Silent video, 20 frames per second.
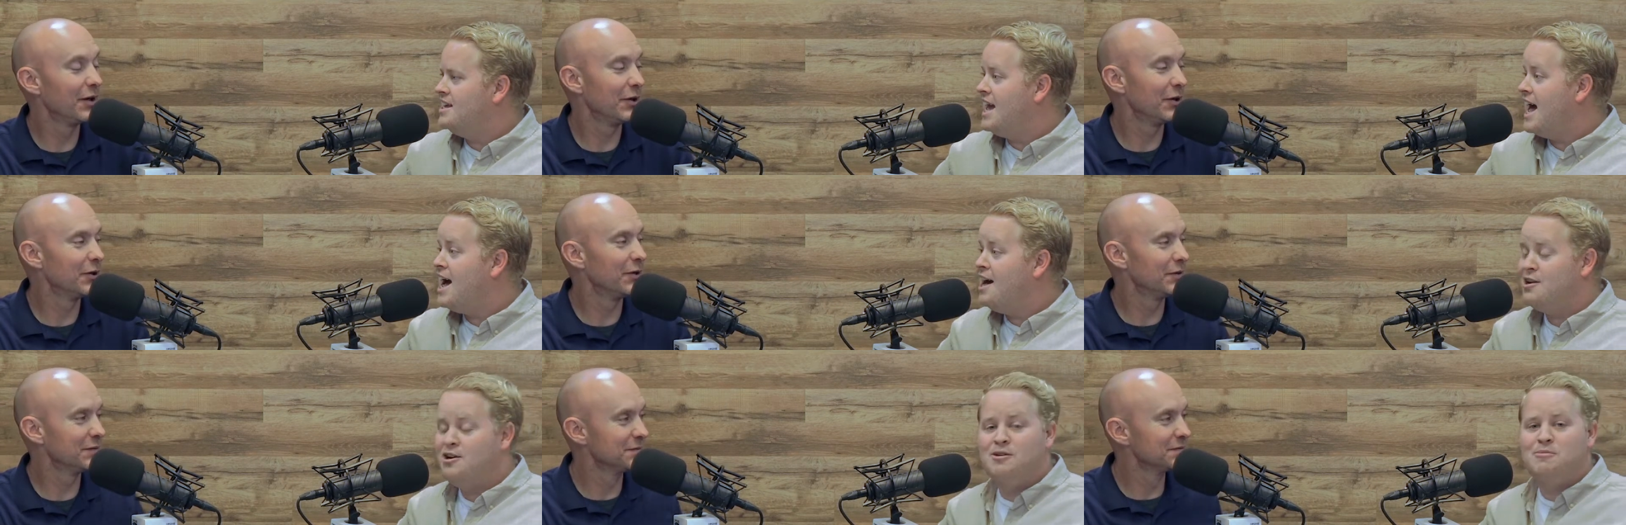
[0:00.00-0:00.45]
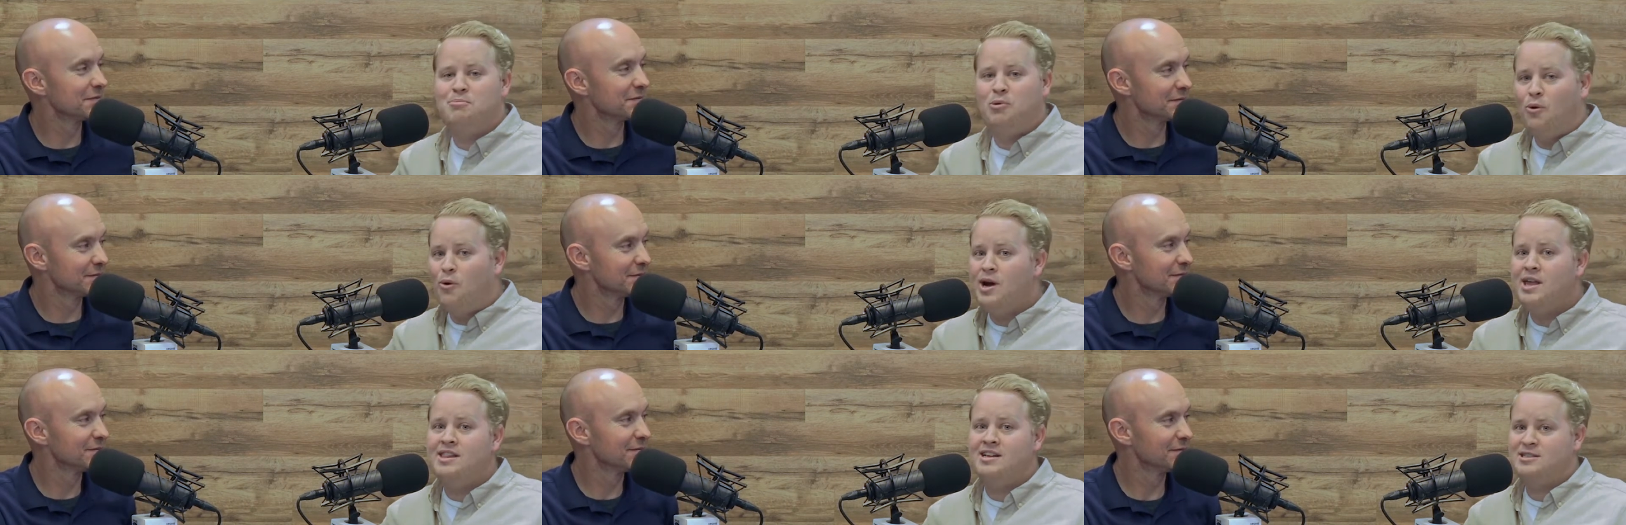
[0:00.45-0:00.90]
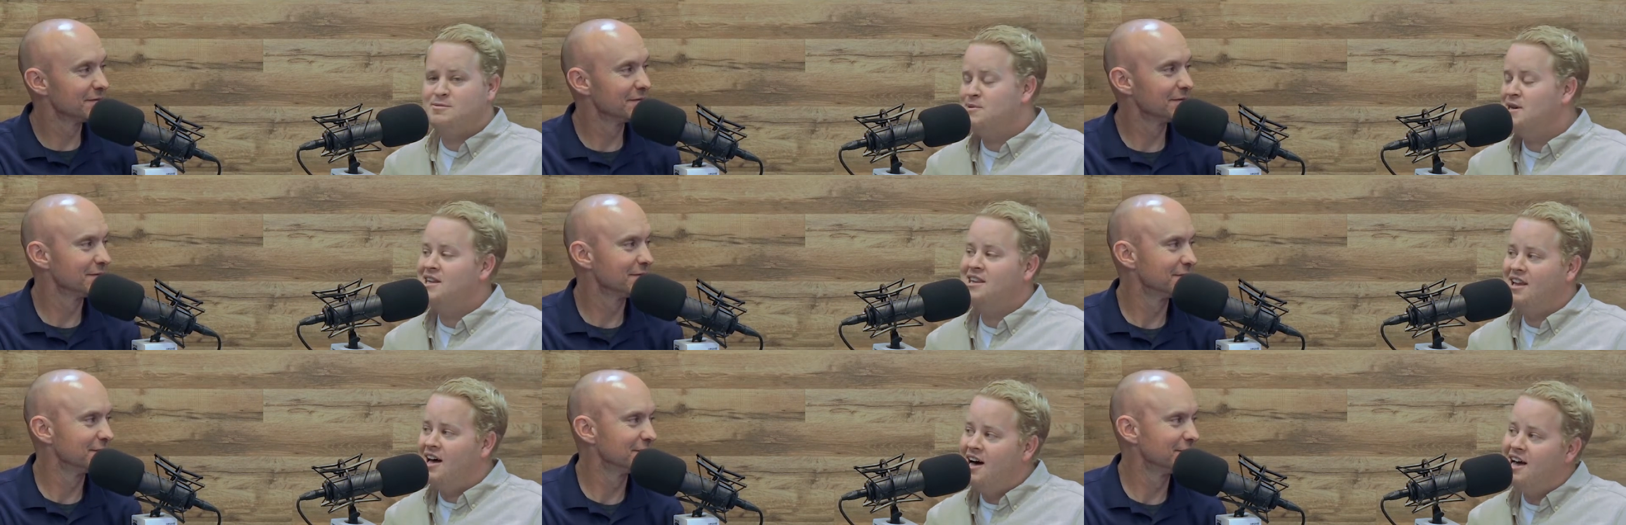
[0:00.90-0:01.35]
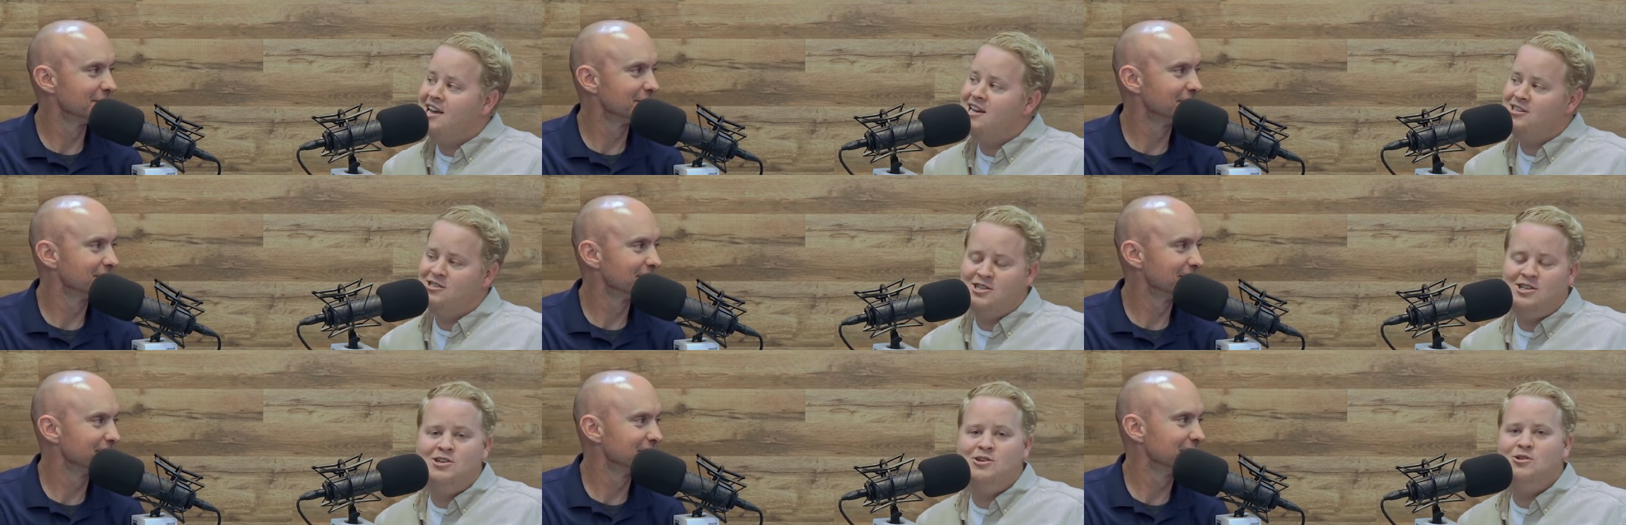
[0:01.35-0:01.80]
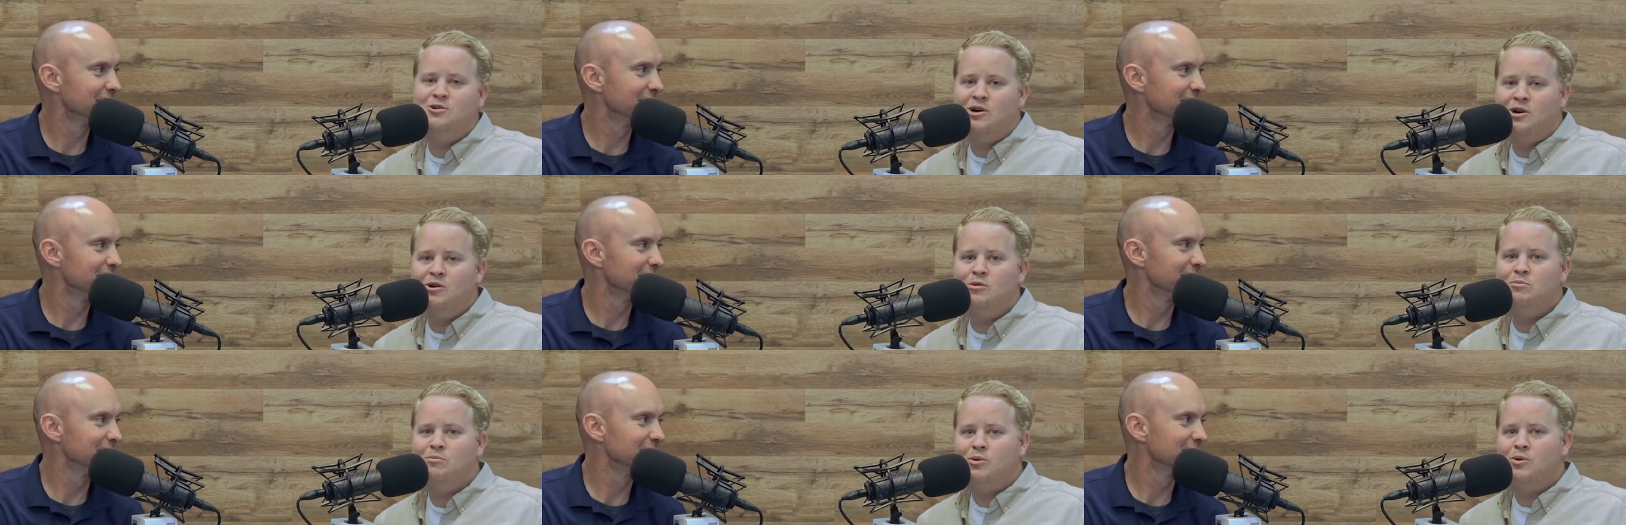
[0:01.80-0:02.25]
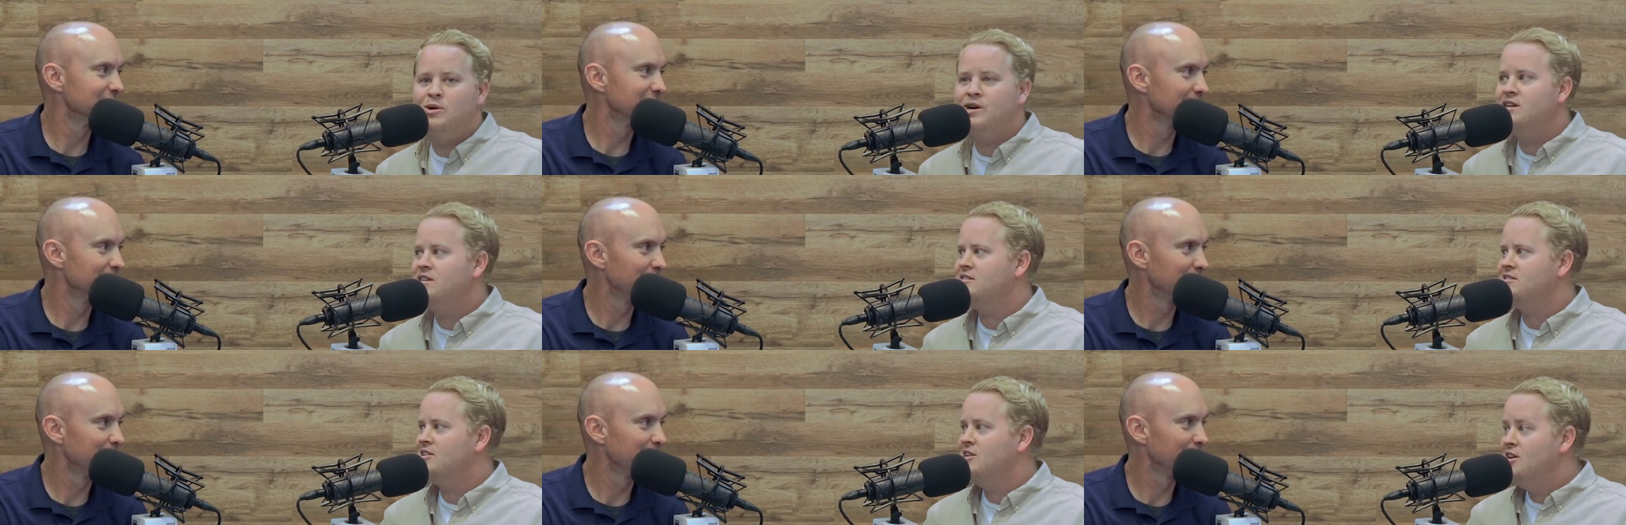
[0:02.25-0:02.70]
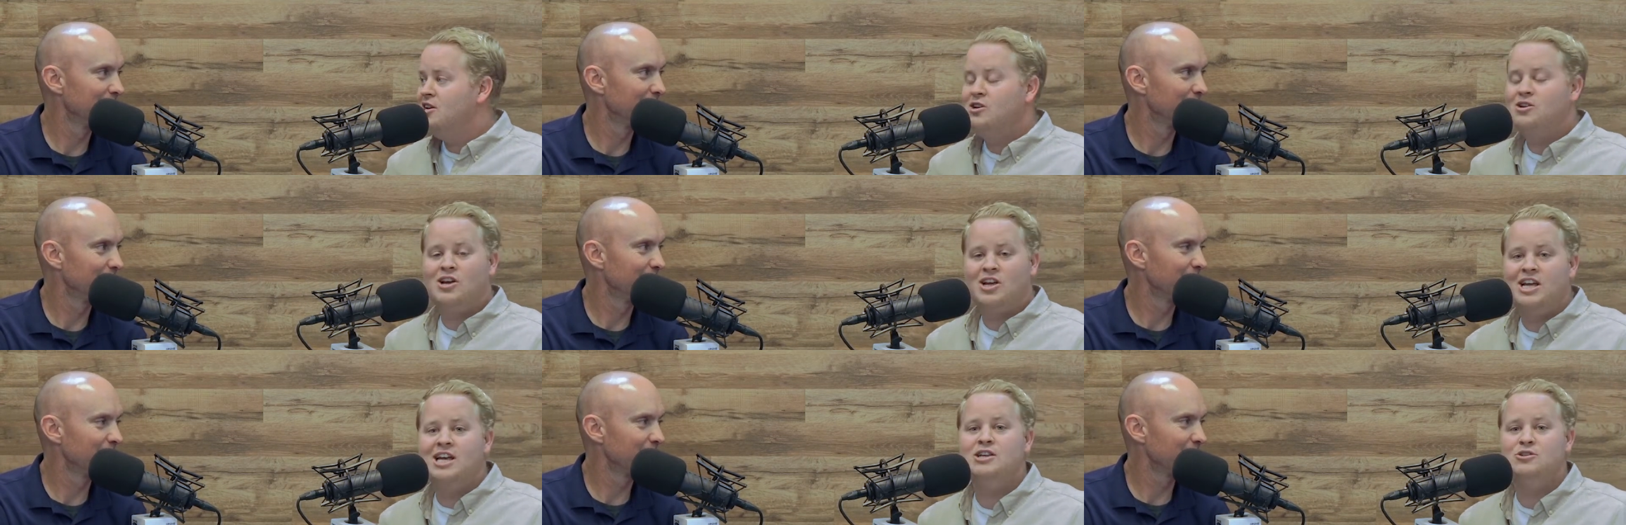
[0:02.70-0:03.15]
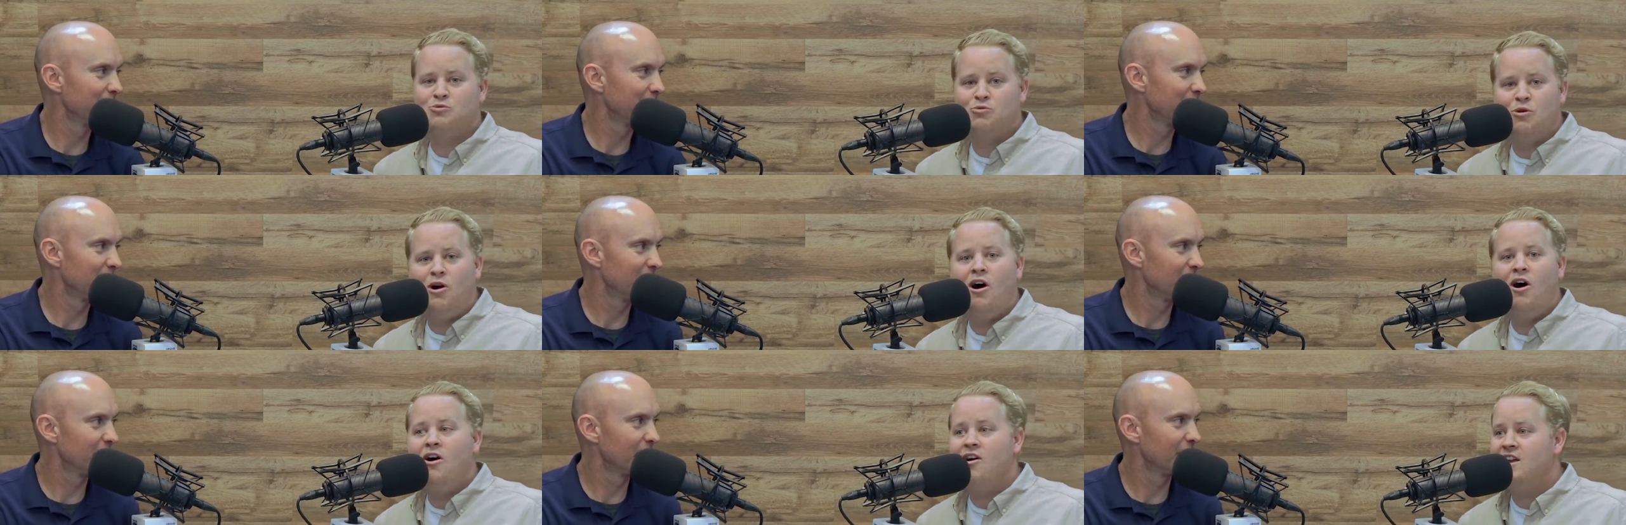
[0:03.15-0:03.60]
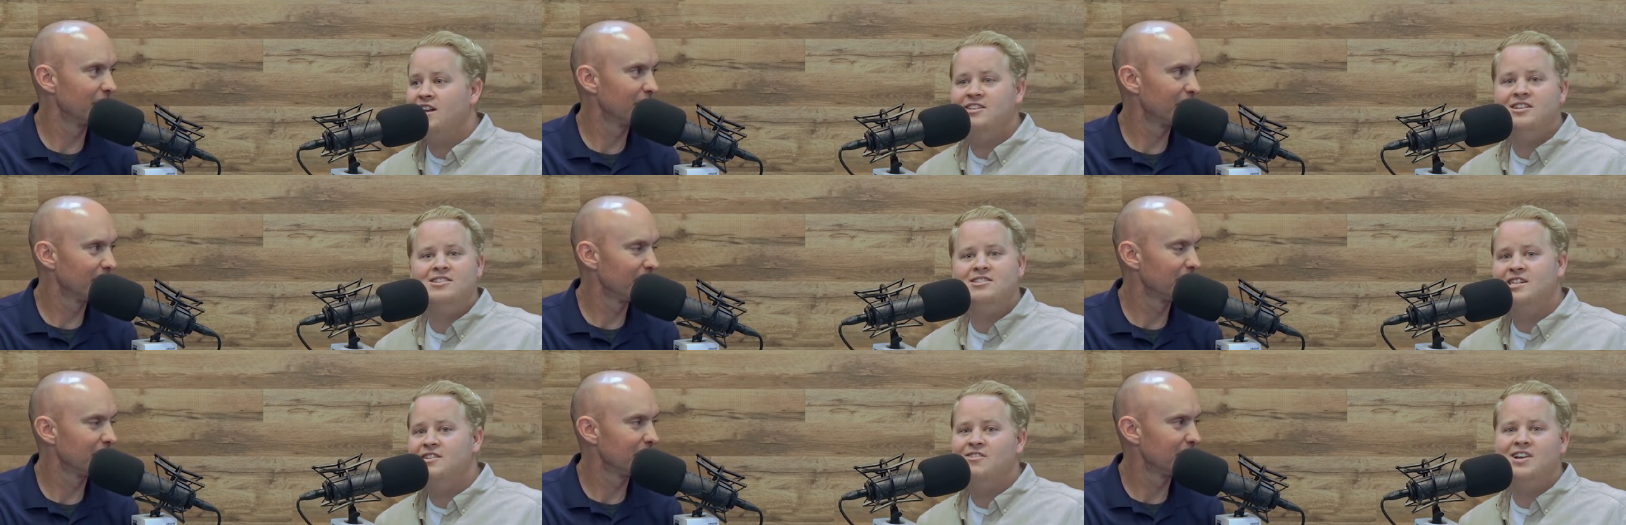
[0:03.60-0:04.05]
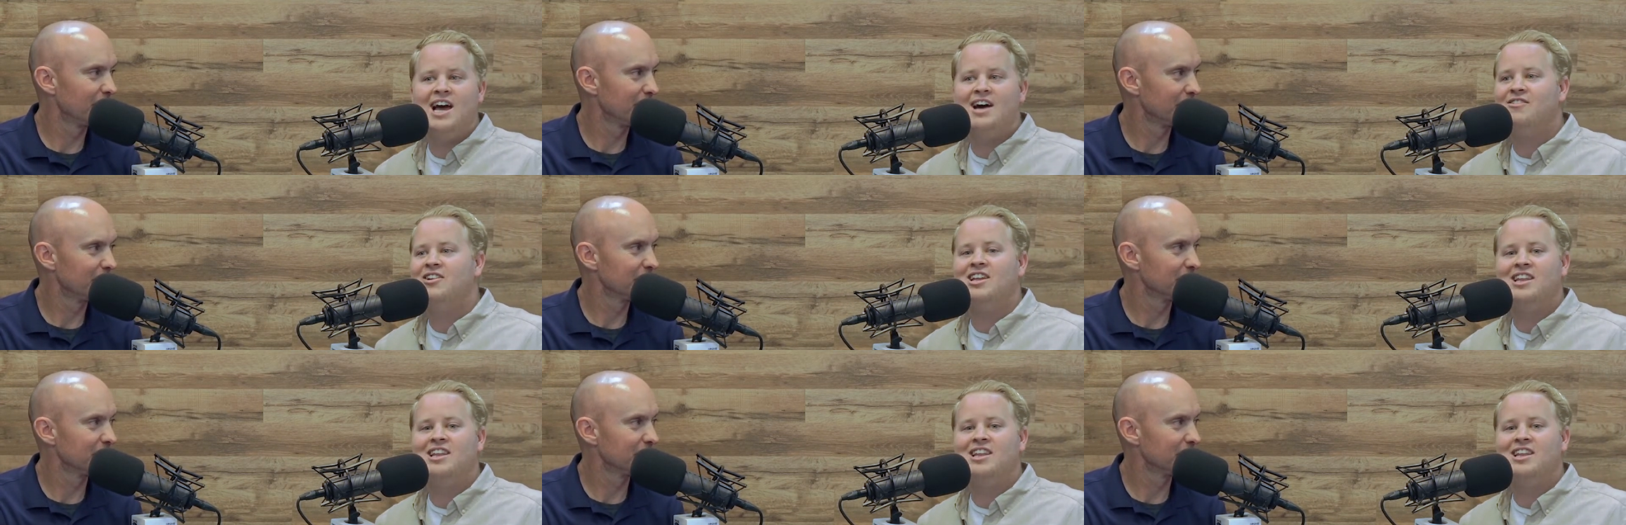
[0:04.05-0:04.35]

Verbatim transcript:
Speaker 1: oh, yeah, know. your boy that's been lying to you, homeboys, is wrong and doesn't even have a